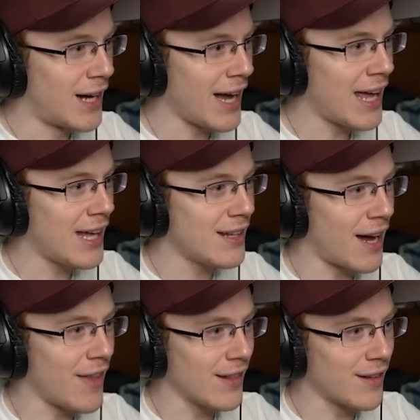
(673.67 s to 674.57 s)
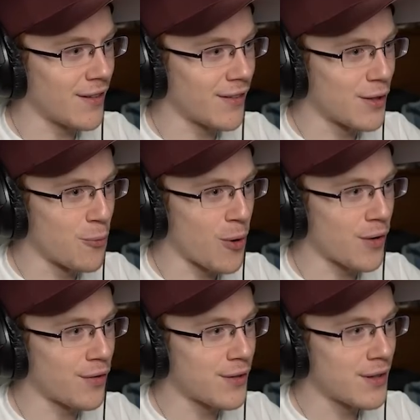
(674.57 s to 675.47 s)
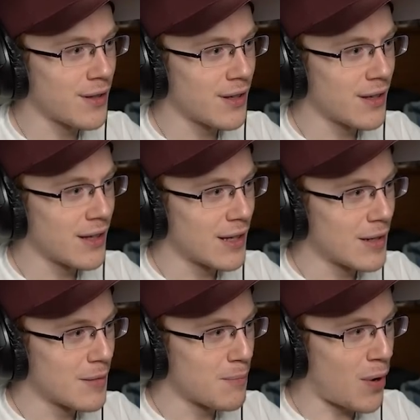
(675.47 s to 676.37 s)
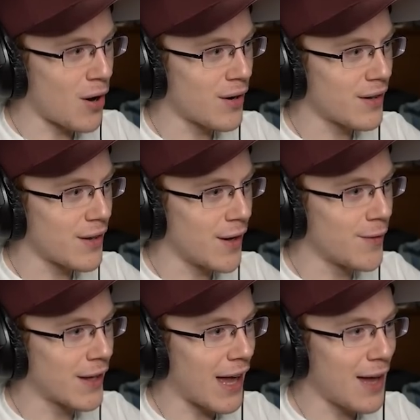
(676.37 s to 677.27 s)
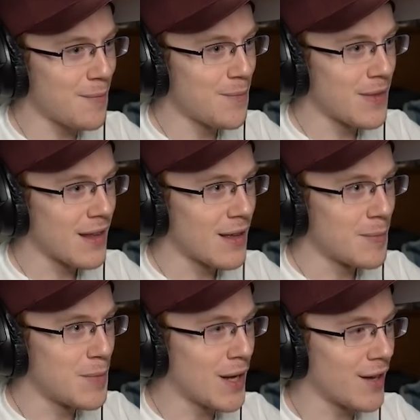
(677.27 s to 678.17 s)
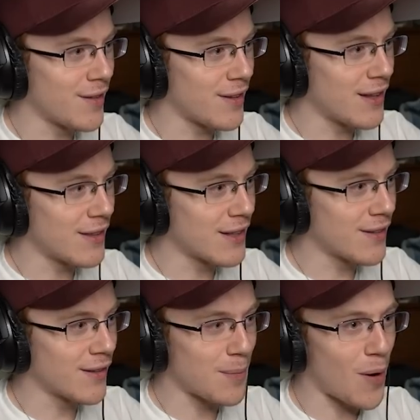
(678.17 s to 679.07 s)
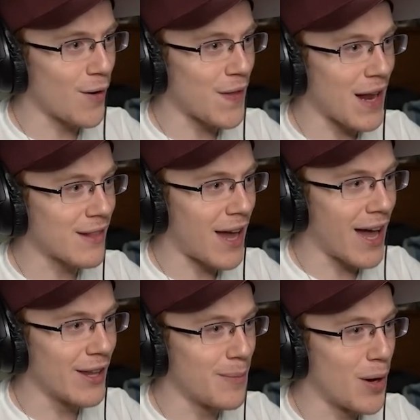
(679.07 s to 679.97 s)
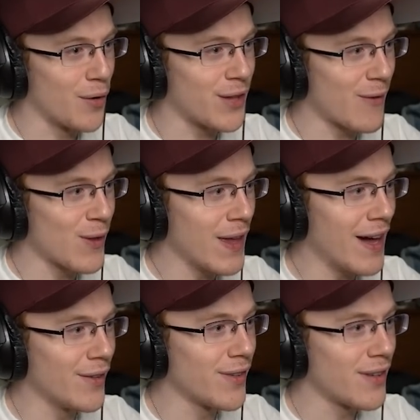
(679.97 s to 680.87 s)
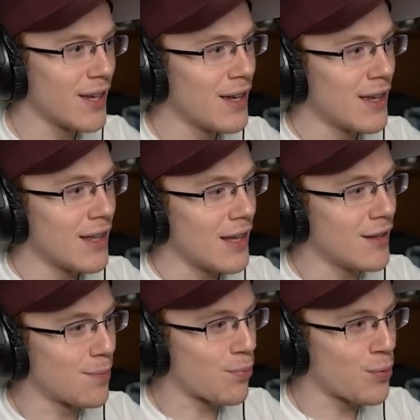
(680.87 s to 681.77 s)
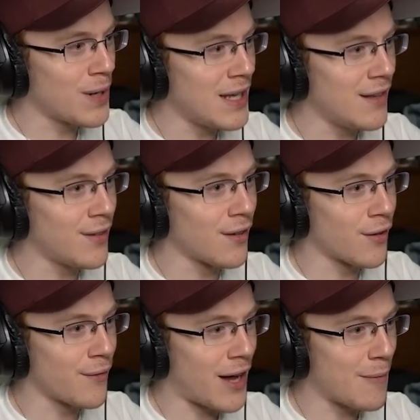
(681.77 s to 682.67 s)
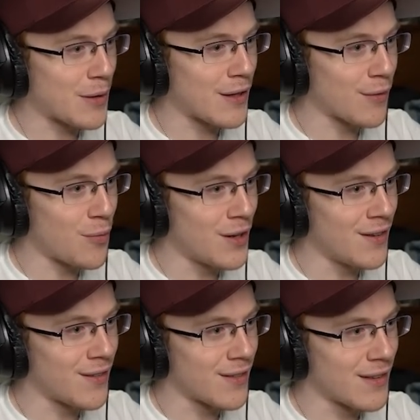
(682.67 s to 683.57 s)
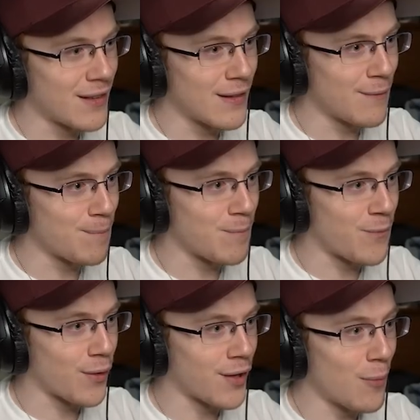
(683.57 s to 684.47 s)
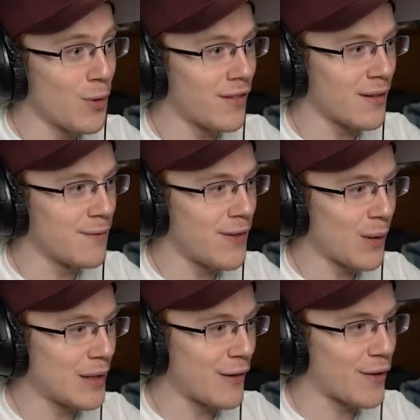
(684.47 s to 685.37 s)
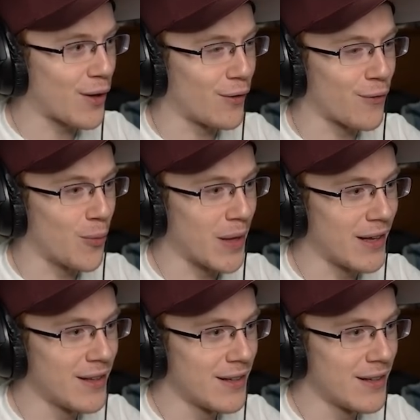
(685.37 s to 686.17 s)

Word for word: I think this is the worst part of the game because this is the part that I die on the most. Everything else is pretty easy to survive, but this one is, for some reason, very difficult for me.